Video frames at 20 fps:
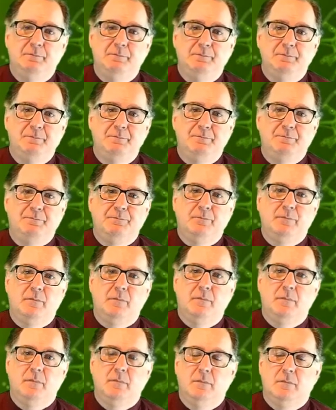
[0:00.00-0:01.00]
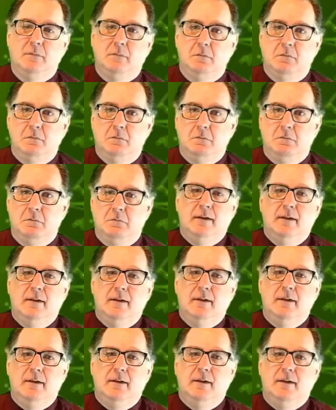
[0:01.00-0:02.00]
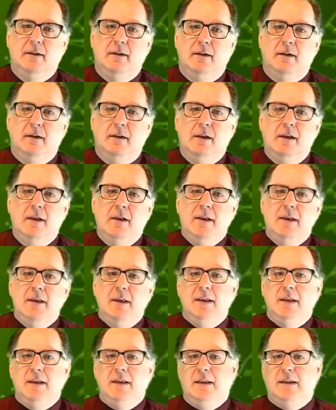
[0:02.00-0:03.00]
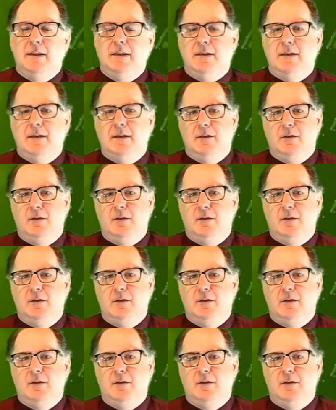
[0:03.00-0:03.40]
(silence)